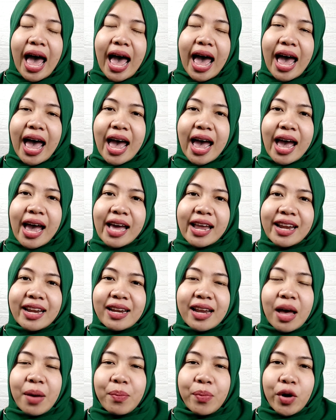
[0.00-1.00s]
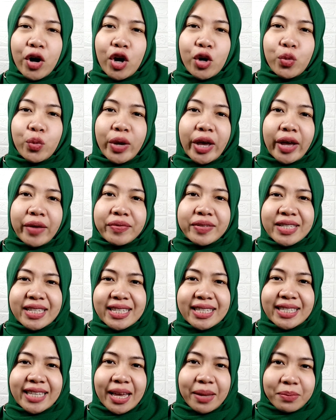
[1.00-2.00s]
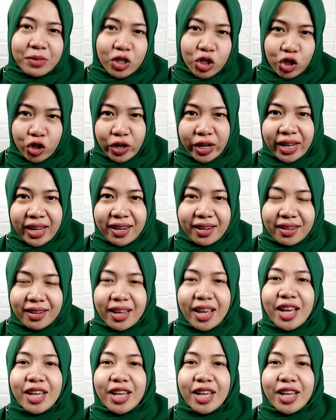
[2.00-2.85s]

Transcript: And abroad, we have Sesame Street.